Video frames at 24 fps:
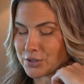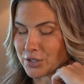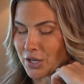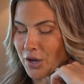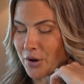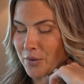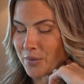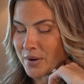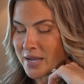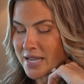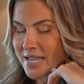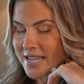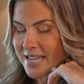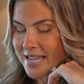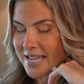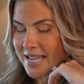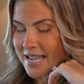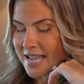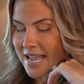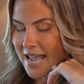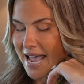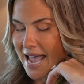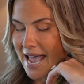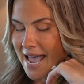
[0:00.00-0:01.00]
So,
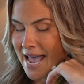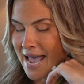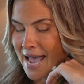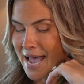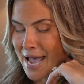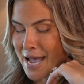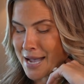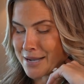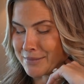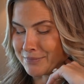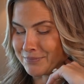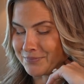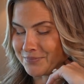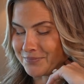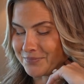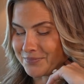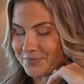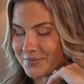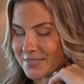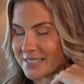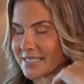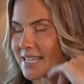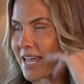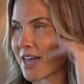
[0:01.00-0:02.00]

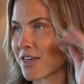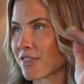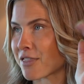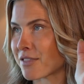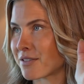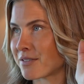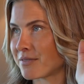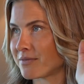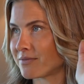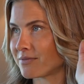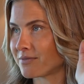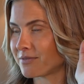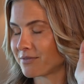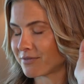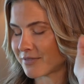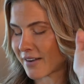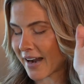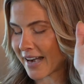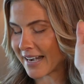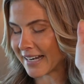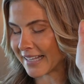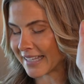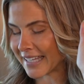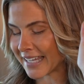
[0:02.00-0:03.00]
Seth,
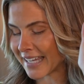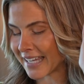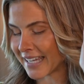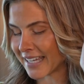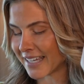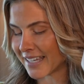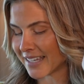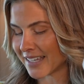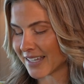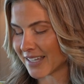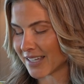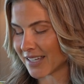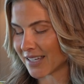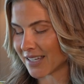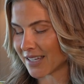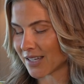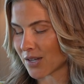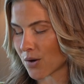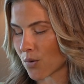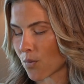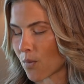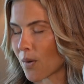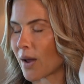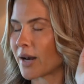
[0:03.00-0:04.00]
finally,
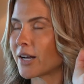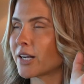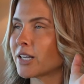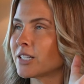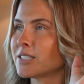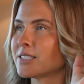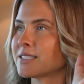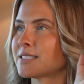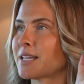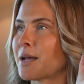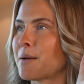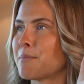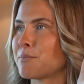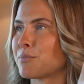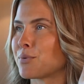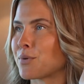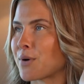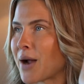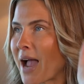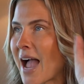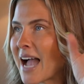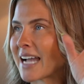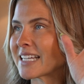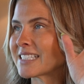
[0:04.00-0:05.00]
what are some
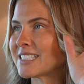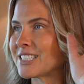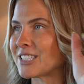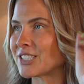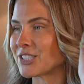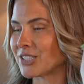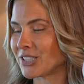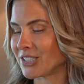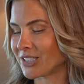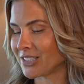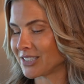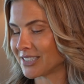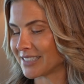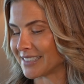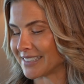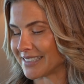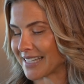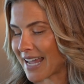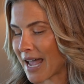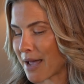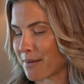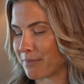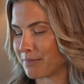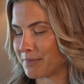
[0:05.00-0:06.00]
practical
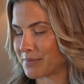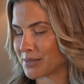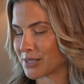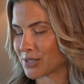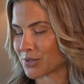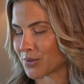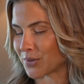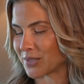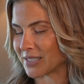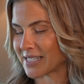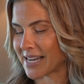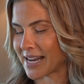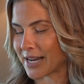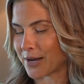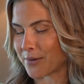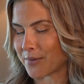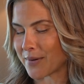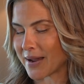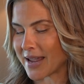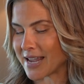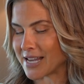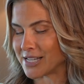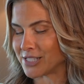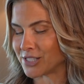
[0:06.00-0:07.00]
steps or
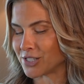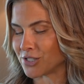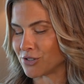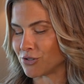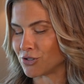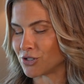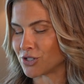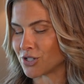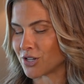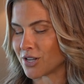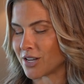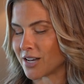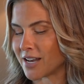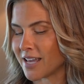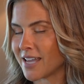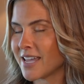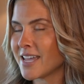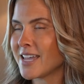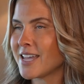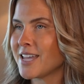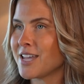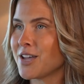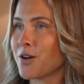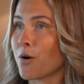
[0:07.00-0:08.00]
takeaways you should
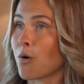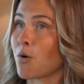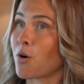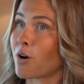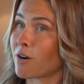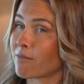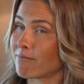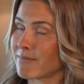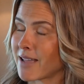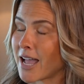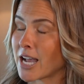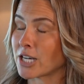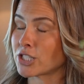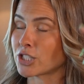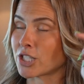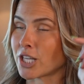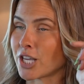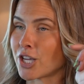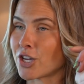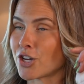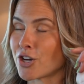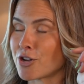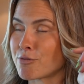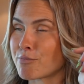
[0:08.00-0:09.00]
or
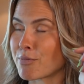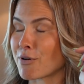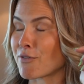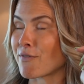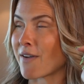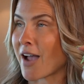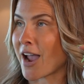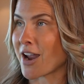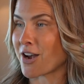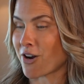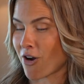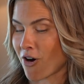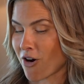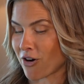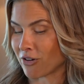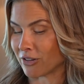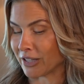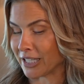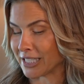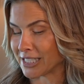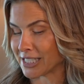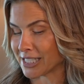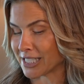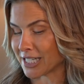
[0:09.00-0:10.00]
actually could provide
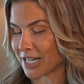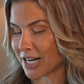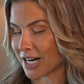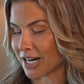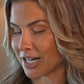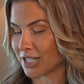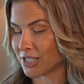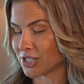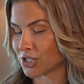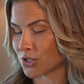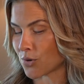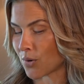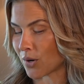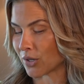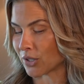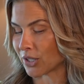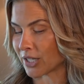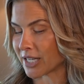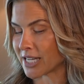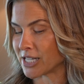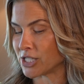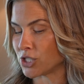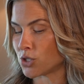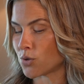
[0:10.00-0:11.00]
our listeners who are
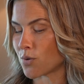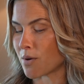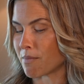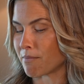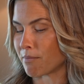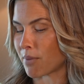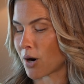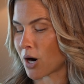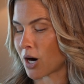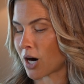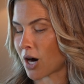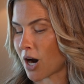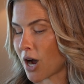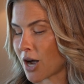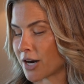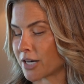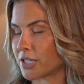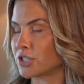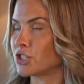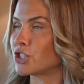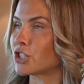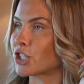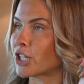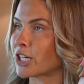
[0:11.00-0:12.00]
looking to embark
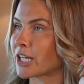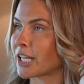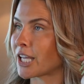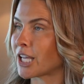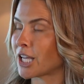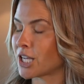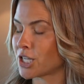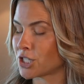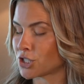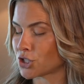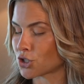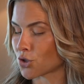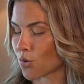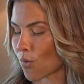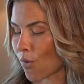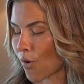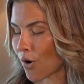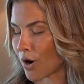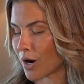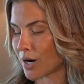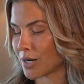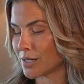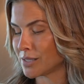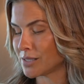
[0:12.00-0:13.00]
on a journey
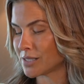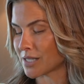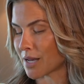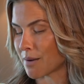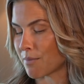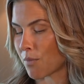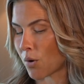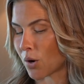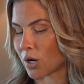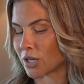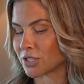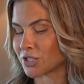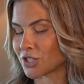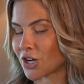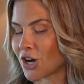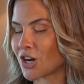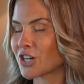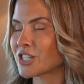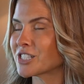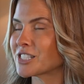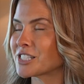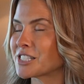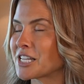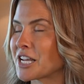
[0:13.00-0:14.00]
towards a more
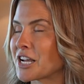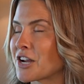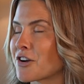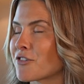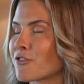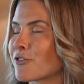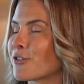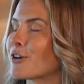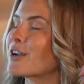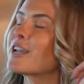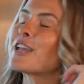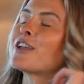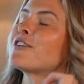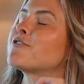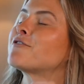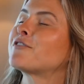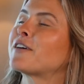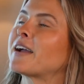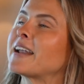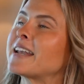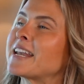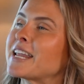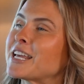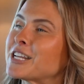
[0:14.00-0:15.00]
toxic-free
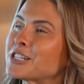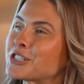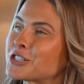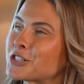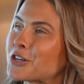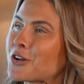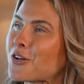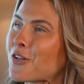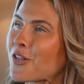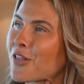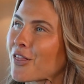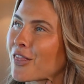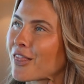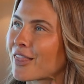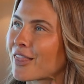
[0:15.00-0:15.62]
financial